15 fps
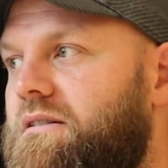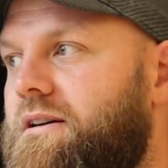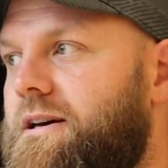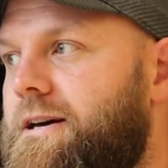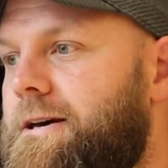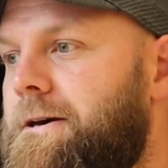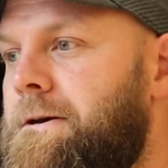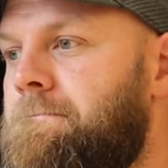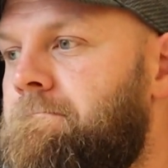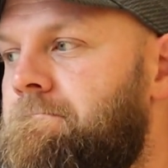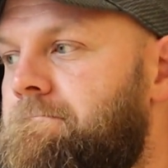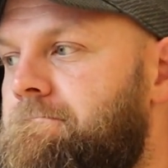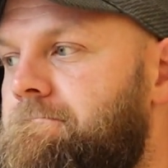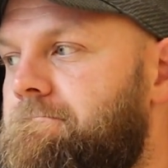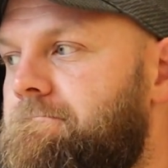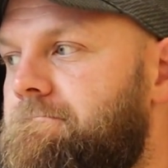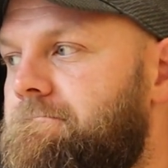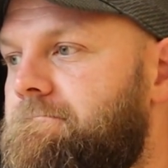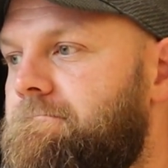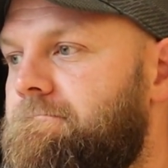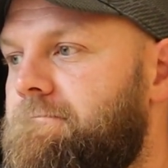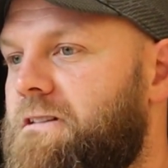
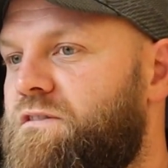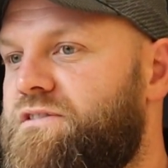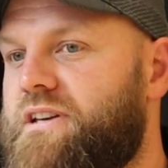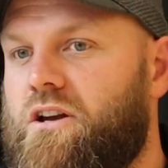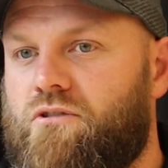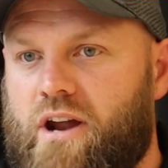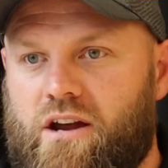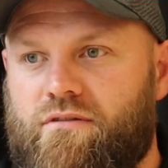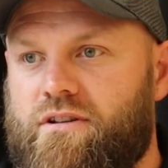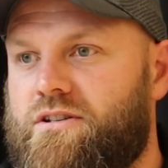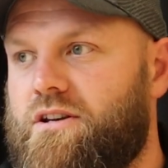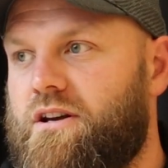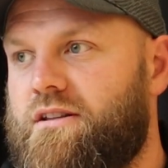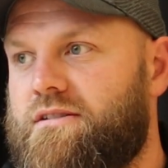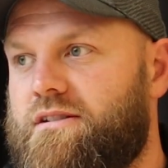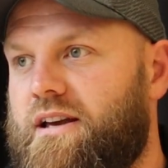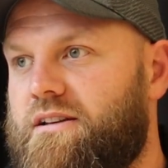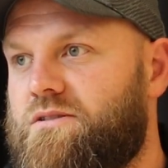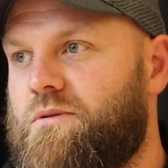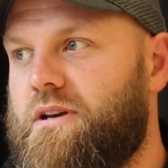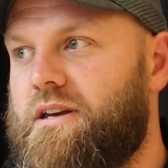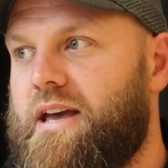Obviously, Greg returns
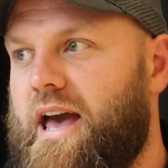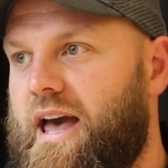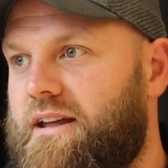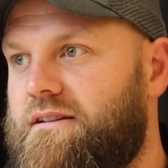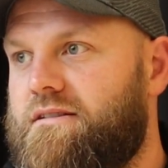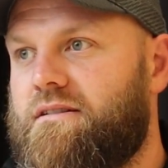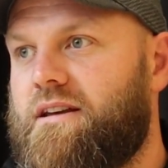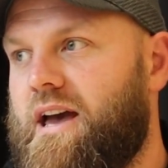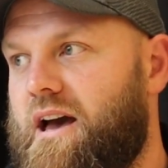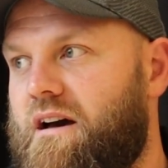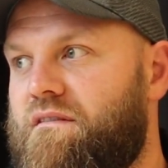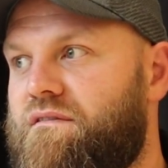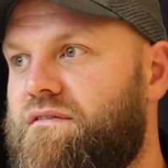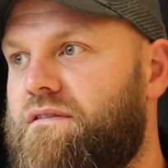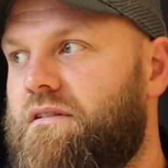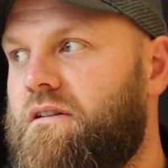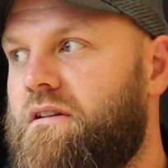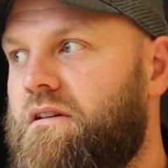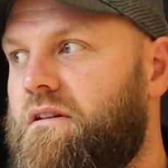next week. Ed, Cav.